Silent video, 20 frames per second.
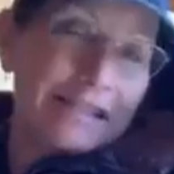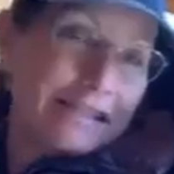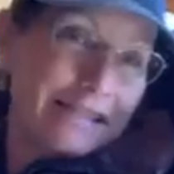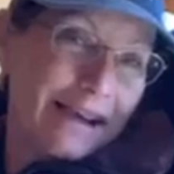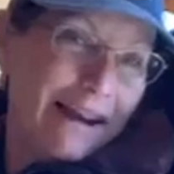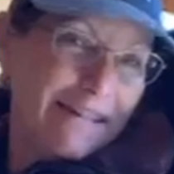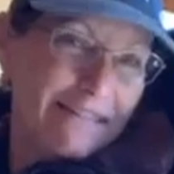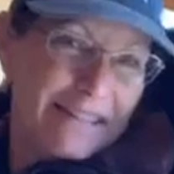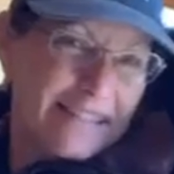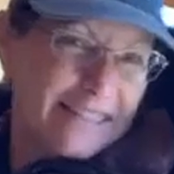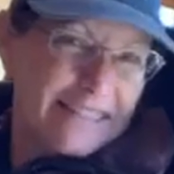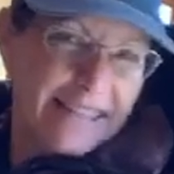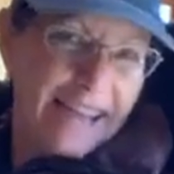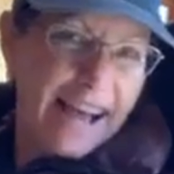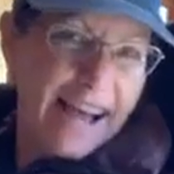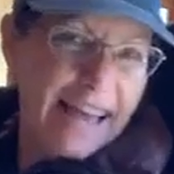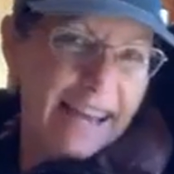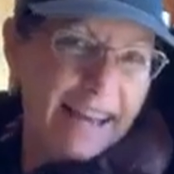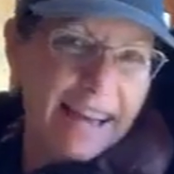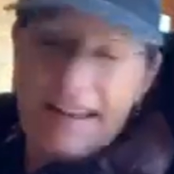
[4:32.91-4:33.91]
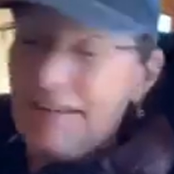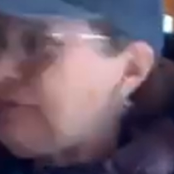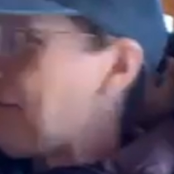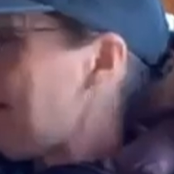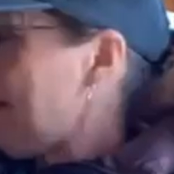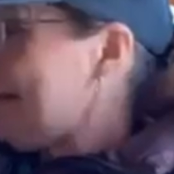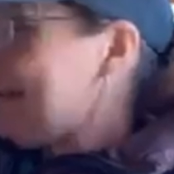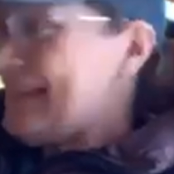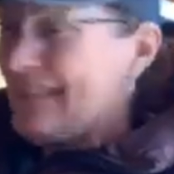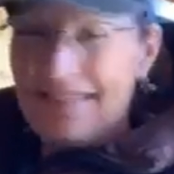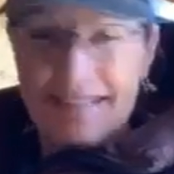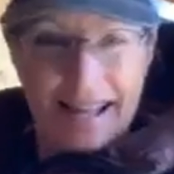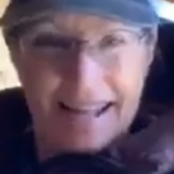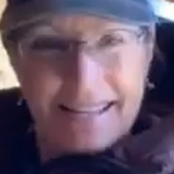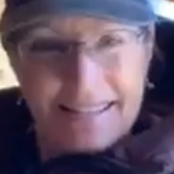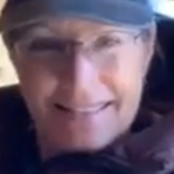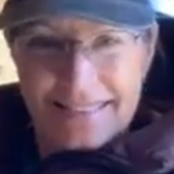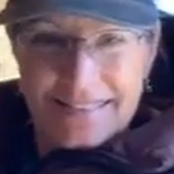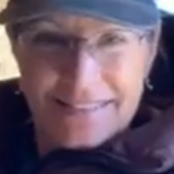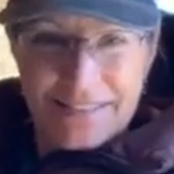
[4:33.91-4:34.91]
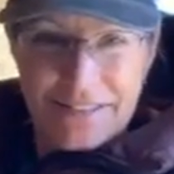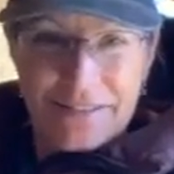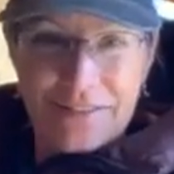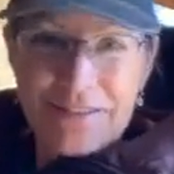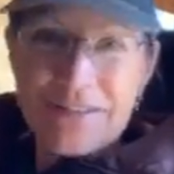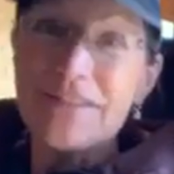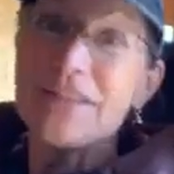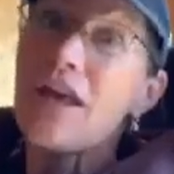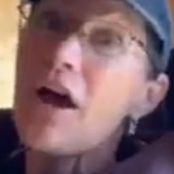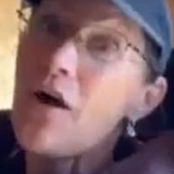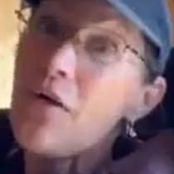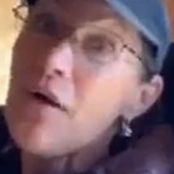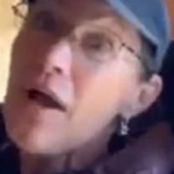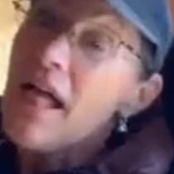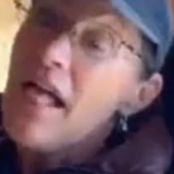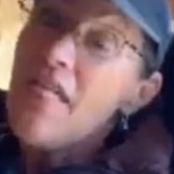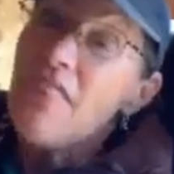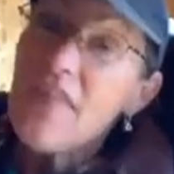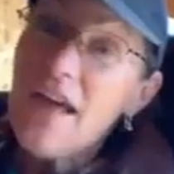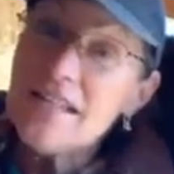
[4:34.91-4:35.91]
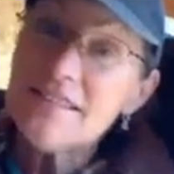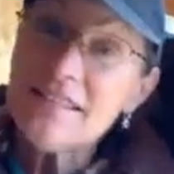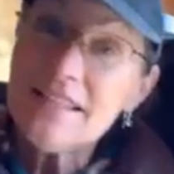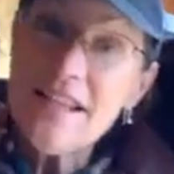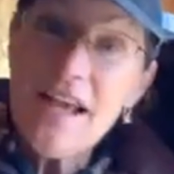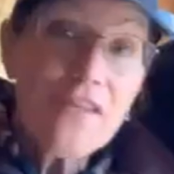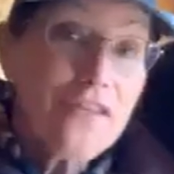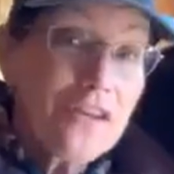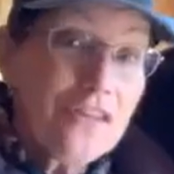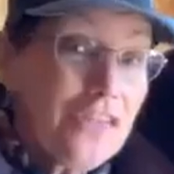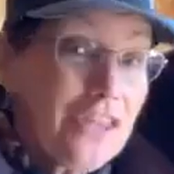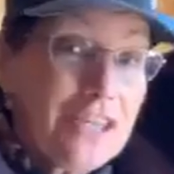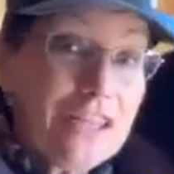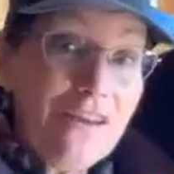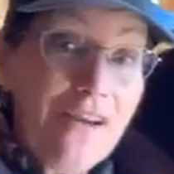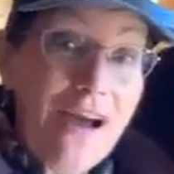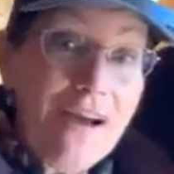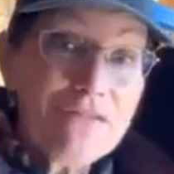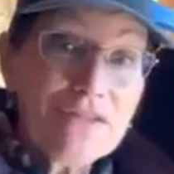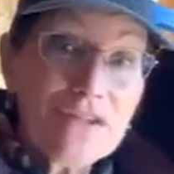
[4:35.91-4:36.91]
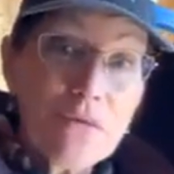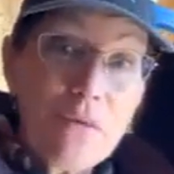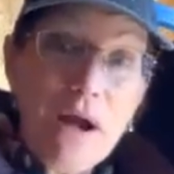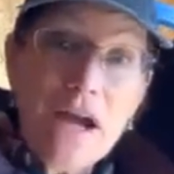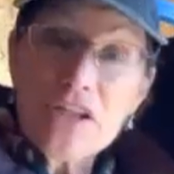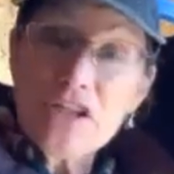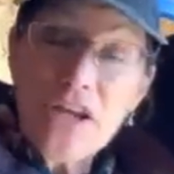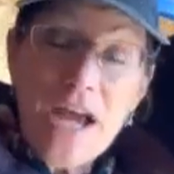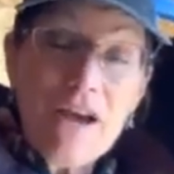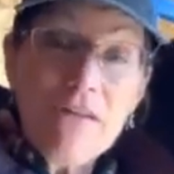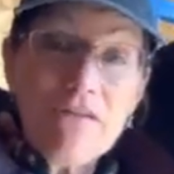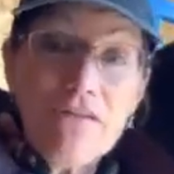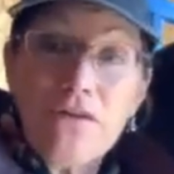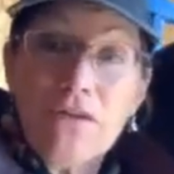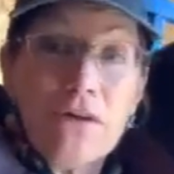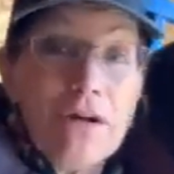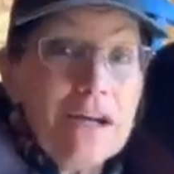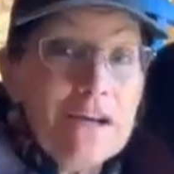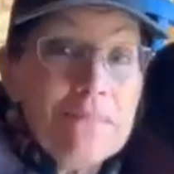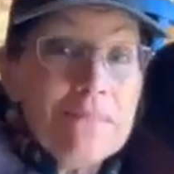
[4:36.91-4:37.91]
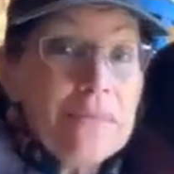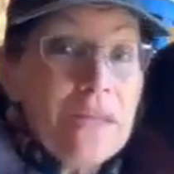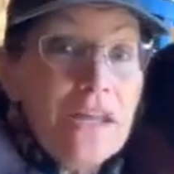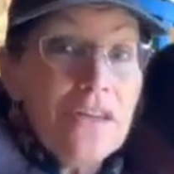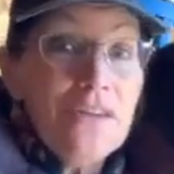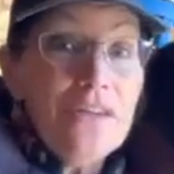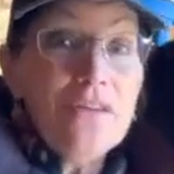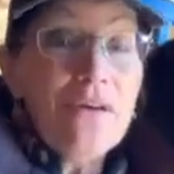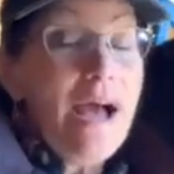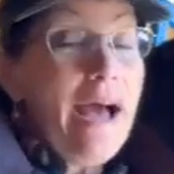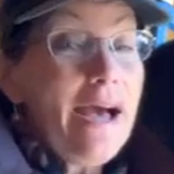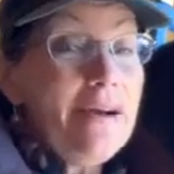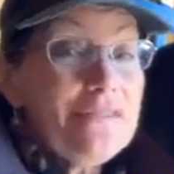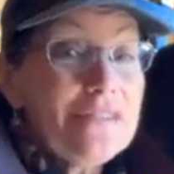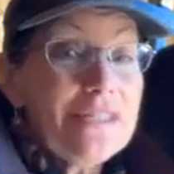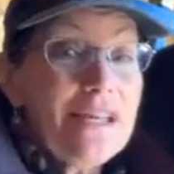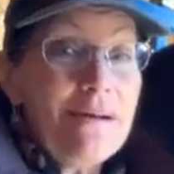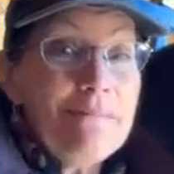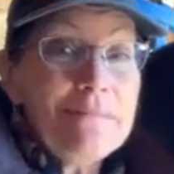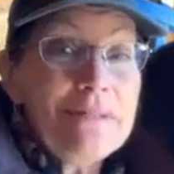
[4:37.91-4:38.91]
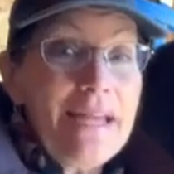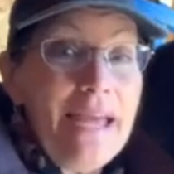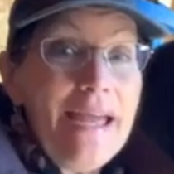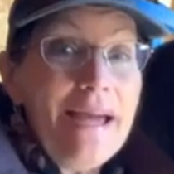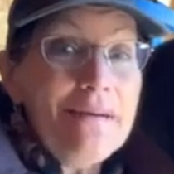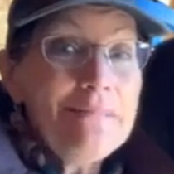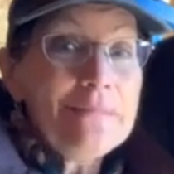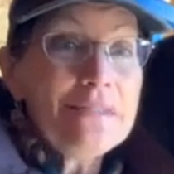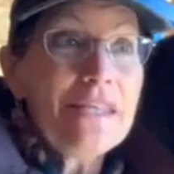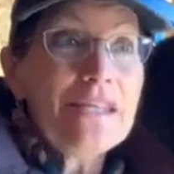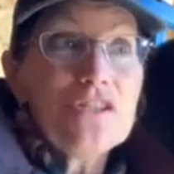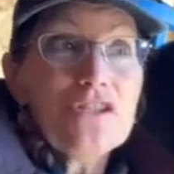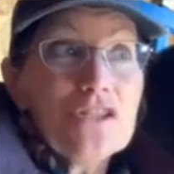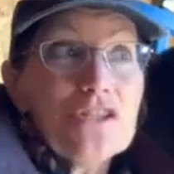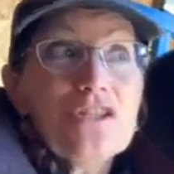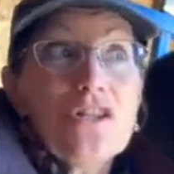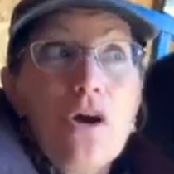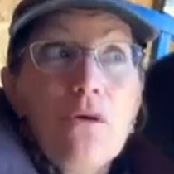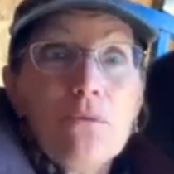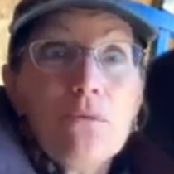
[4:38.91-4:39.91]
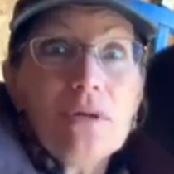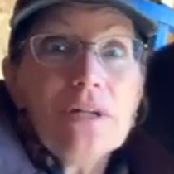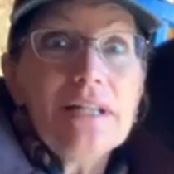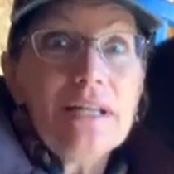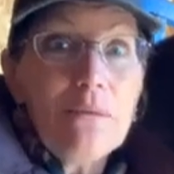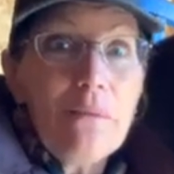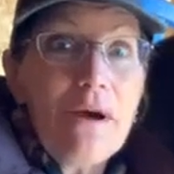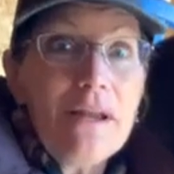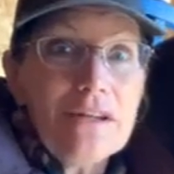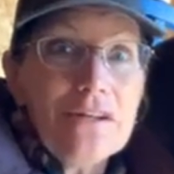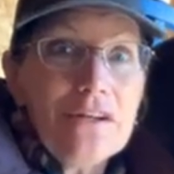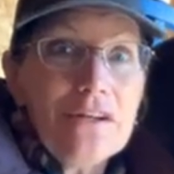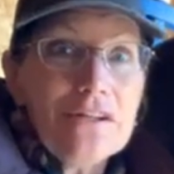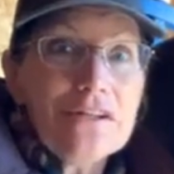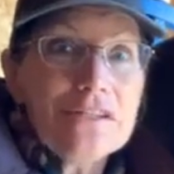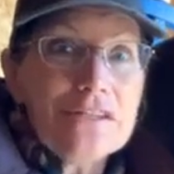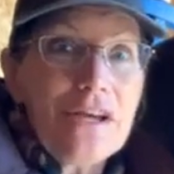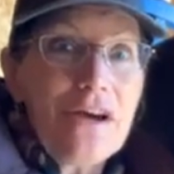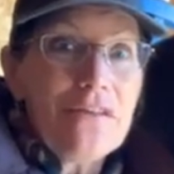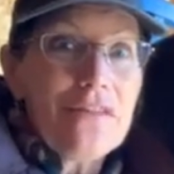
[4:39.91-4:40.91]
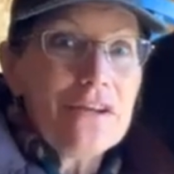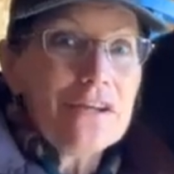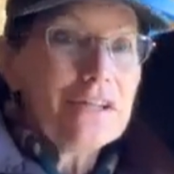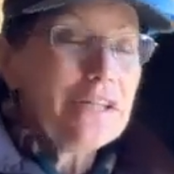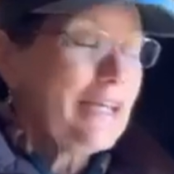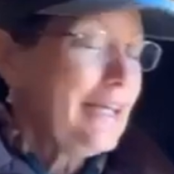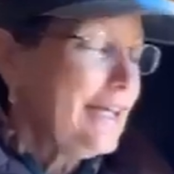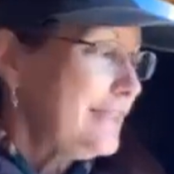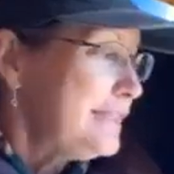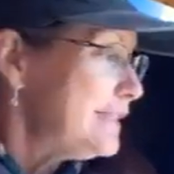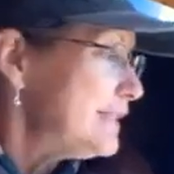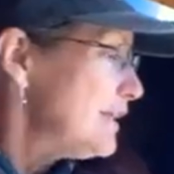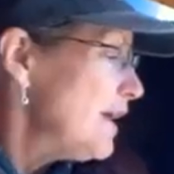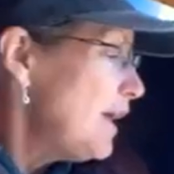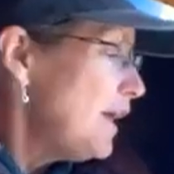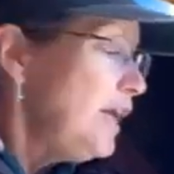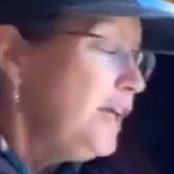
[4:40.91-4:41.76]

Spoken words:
she's always not quite as nice to. So that's another thing you have to watch out for. You have some dams that just don't really want to nurse all their kids.